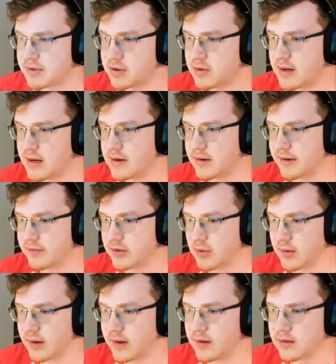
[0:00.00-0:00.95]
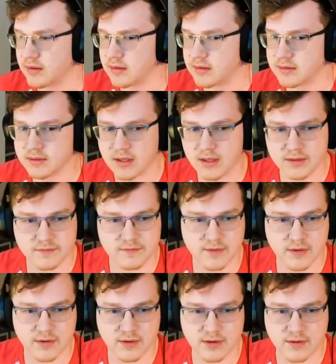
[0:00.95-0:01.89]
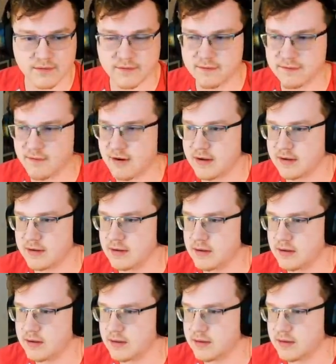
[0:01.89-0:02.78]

around everywhere. Not very fun.